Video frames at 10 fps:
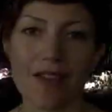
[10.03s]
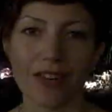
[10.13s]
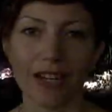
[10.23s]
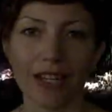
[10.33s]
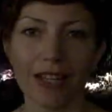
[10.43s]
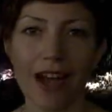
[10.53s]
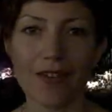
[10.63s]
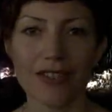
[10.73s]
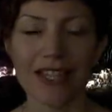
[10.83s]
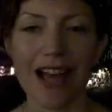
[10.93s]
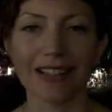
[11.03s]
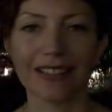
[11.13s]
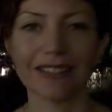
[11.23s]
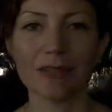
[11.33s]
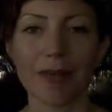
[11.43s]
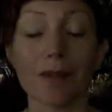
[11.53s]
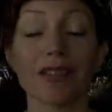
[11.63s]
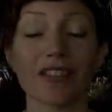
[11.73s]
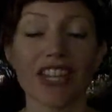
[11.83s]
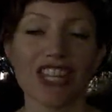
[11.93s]
Africa, half Italian, but I'm
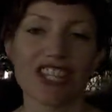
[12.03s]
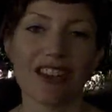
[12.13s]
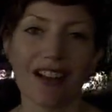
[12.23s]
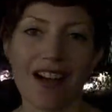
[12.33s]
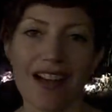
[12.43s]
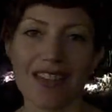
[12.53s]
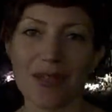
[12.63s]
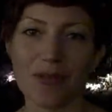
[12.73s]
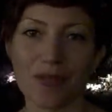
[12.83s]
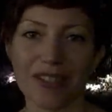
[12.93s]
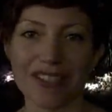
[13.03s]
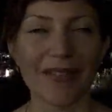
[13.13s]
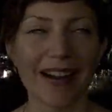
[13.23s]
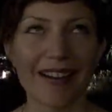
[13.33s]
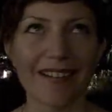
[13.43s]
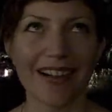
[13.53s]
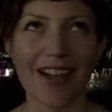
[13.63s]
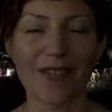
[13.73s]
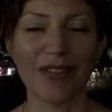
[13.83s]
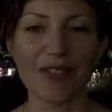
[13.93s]
living in Shanghai at the moment. Wow,
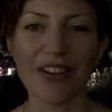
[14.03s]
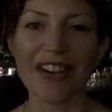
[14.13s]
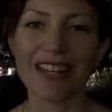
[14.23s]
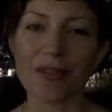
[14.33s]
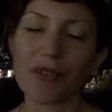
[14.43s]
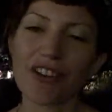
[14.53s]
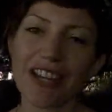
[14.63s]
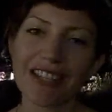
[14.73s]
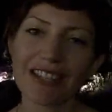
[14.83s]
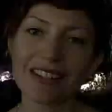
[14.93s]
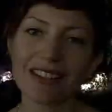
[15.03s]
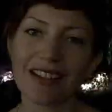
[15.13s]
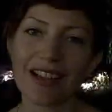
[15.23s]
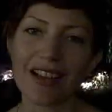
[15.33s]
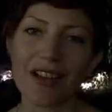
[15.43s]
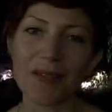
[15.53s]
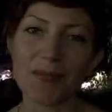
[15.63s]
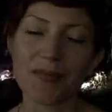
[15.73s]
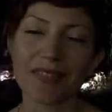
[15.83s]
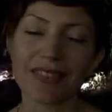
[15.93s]
I feel very liberated.
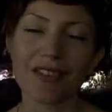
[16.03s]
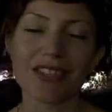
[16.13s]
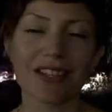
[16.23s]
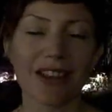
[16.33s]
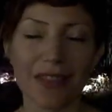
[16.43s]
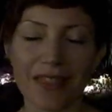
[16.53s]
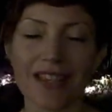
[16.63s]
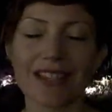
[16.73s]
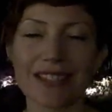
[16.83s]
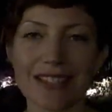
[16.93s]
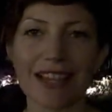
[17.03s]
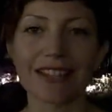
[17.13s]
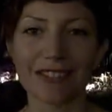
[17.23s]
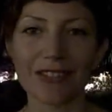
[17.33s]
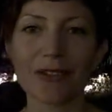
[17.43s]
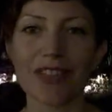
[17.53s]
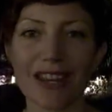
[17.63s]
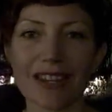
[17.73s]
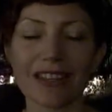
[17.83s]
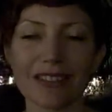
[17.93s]
There's a lot of things I didn't know that
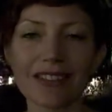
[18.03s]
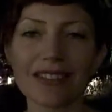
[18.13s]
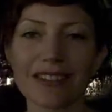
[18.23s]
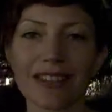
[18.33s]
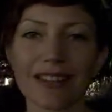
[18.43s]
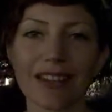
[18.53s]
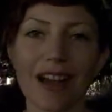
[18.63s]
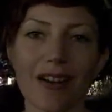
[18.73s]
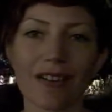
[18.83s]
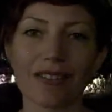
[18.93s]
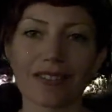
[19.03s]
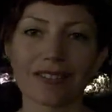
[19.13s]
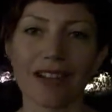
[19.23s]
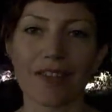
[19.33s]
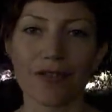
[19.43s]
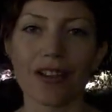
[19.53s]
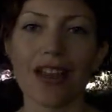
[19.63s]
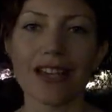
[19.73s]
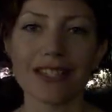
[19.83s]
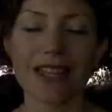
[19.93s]
I needed, and now I've
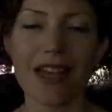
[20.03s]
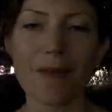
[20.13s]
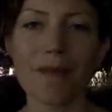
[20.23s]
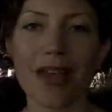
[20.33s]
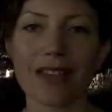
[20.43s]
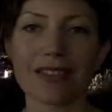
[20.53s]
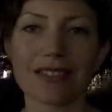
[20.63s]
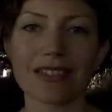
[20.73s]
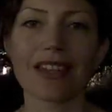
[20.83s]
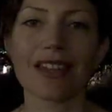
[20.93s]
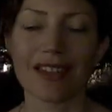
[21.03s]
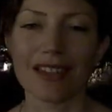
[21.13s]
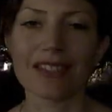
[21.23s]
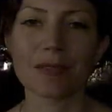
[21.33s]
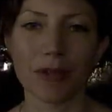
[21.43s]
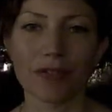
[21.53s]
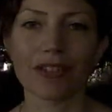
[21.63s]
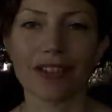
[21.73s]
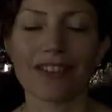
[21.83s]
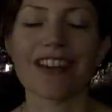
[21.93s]
realized them, and it's been
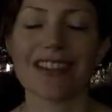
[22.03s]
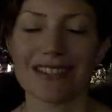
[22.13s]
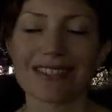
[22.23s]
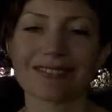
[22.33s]
really great.